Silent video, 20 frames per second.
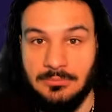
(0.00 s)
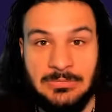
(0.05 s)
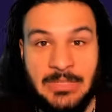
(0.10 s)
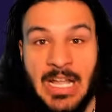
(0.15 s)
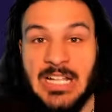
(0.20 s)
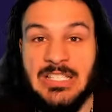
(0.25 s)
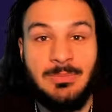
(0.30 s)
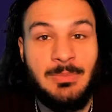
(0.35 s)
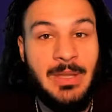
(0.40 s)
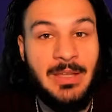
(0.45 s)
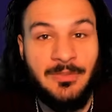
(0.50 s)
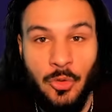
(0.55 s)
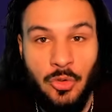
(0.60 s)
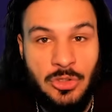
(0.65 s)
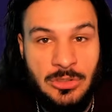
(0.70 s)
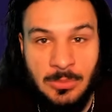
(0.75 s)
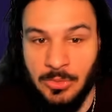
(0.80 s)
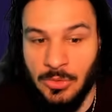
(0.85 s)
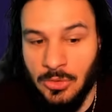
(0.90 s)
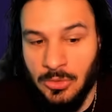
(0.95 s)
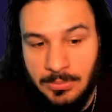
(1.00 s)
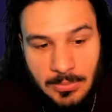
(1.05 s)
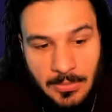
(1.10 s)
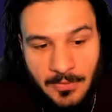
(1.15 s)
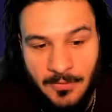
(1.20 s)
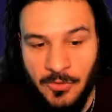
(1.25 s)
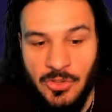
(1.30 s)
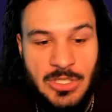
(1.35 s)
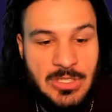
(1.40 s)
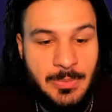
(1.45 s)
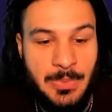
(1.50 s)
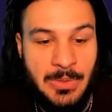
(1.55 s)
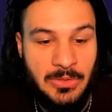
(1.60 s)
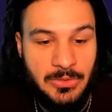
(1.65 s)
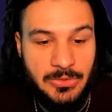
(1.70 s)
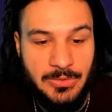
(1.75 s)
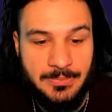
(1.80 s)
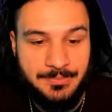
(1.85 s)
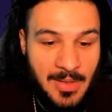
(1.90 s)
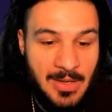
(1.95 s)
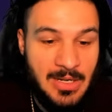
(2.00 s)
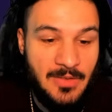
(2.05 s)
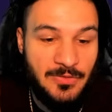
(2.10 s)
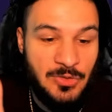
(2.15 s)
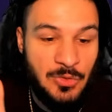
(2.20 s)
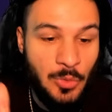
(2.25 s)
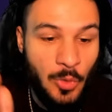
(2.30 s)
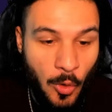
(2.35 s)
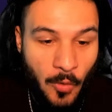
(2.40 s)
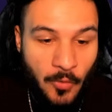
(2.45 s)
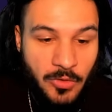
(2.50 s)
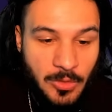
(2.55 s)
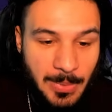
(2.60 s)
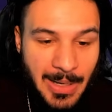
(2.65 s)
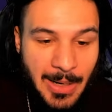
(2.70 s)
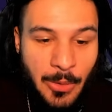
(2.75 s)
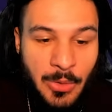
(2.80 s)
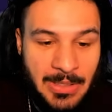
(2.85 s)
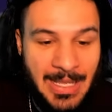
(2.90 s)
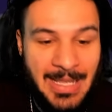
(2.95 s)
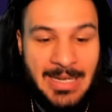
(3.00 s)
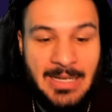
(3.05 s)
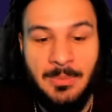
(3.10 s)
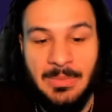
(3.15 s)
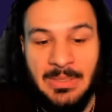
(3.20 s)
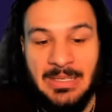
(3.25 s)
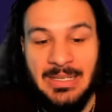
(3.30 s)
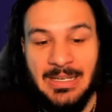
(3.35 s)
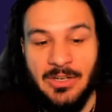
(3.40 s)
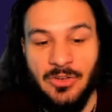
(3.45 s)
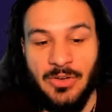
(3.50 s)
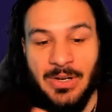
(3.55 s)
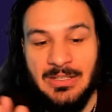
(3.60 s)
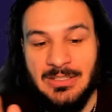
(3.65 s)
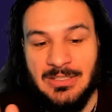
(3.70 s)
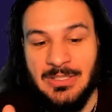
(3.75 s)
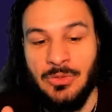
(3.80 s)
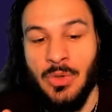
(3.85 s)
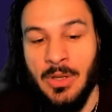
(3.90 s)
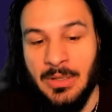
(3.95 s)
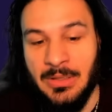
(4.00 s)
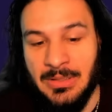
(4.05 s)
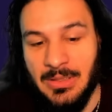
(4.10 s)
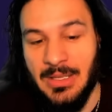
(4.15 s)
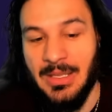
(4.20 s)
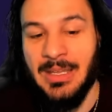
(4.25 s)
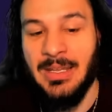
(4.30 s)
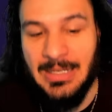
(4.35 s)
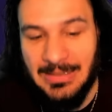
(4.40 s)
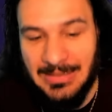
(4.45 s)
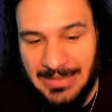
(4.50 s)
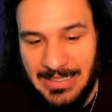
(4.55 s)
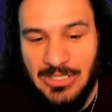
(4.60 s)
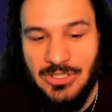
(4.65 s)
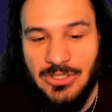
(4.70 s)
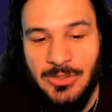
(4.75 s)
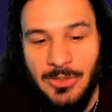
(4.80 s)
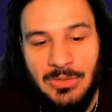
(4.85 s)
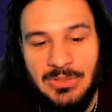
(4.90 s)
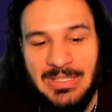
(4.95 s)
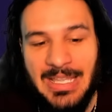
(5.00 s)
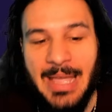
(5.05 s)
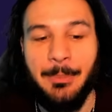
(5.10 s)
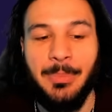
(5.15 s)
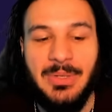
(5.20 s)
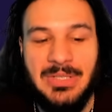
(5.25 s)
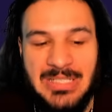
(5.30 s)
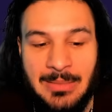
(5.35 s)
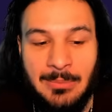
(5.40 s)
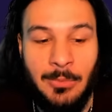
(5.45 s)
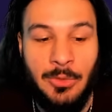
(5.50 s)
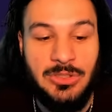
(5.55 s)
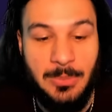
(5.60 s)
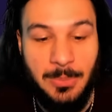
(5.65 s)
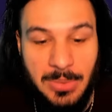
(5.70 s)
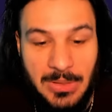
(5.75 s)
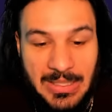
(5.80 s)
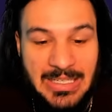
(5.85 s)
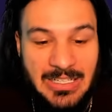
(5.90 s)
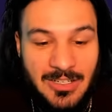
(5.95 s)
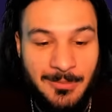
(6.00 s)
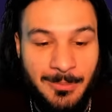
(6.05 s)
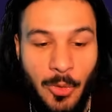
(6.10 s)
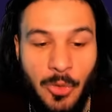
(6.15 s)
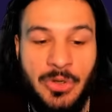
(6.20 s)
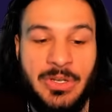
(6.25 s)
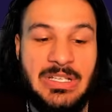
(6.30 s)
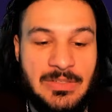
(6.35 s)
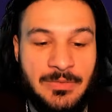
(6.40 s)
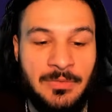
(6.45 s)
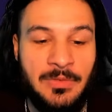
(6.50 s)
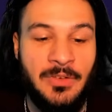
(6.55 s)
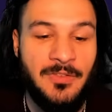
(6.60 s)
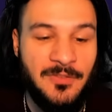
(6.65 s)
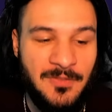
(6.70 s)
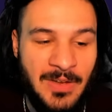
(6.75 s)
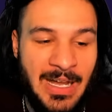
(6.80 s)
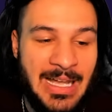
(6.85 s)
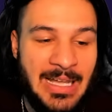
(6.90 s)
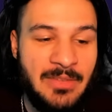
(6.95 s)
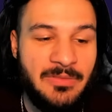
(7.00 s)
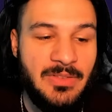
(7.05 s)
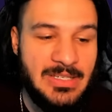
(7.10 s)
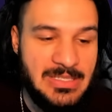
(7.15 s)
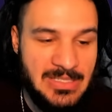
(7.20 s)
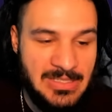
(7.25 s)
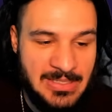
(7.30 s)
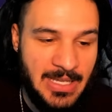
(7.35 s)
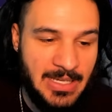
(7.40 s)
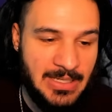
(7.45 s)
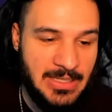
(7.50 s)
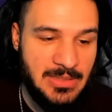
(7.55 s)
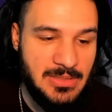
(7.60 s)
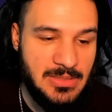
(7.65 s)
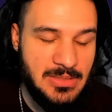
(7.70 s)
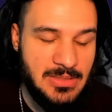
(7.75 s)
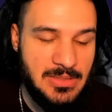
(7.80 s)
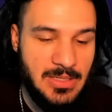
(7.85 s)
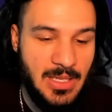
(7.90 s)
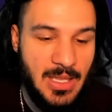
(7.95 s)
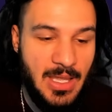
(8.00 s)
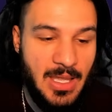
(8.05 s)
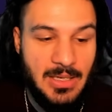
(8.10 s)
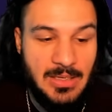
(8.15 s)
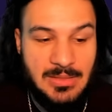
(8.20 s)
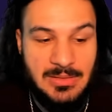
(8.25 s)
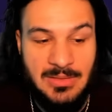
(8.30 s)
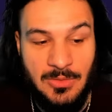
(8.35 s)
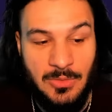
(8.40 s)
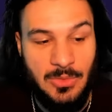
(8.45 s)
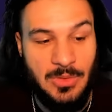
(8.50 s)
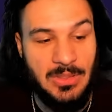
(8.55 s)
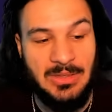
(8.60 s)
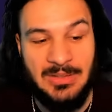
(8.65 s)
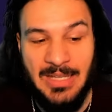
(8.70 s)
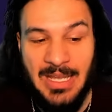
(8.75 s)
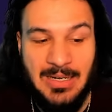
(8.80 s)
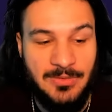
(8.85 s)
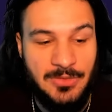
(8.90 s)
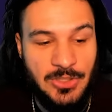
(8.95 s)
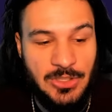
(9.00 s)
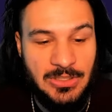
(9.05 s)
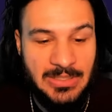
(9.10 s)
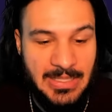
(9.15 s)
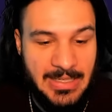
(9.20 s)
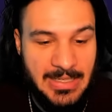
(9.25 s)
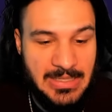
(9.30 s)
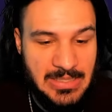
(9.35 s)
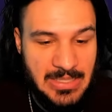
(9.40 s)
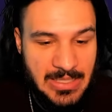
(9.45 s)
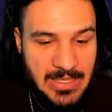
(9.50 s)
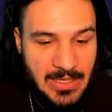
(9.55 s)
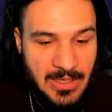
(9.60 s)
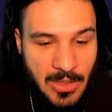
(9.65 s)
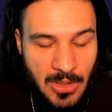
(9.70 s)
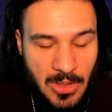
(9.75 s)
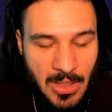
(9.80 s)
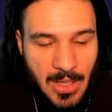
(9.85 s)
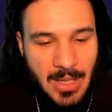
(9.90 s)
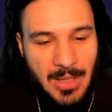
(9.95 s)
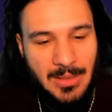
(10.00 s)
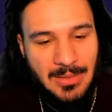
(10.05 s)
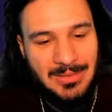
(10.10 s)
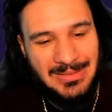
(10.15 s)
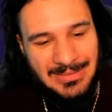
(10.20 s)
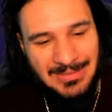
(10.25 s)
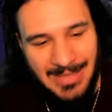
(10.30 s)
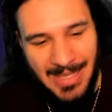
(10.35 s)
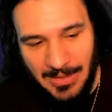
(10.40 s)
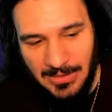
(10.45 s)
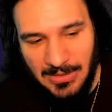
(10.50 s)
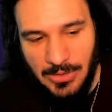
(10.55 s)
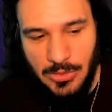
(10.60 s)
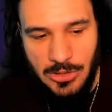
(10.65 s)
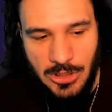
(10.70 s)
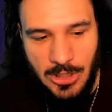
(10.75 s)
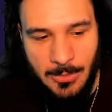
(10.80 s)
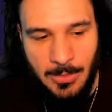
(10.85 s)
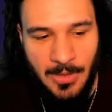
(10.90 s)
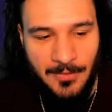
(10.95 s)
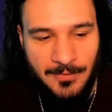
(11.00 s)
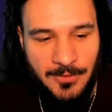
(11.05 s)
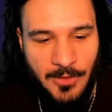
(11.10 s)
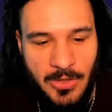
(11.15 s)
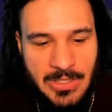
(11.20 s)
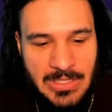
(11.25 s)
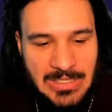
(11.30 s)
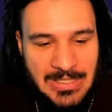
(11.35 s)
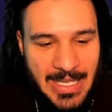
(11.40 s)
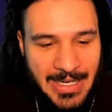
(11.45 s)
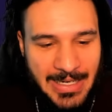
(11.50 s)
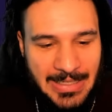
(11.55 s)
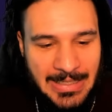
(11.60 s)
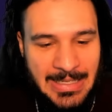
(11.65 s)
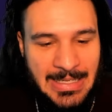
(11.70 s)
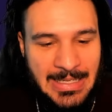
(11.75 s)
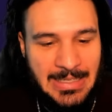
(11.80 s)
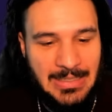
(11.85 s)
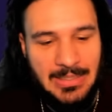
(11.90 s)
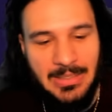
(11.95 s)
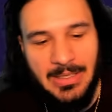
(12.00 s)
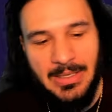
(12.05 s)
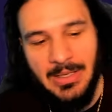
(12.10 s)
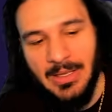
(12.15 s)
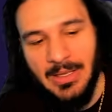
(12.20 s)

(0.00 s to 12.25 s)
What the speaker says: That's my vulnerable for this build. Then if you overpower an enemy, it grants you an additional 10% multiplicative bonus for 5 seconds. So a lot of good things here. Not too sure about Flawless Technique.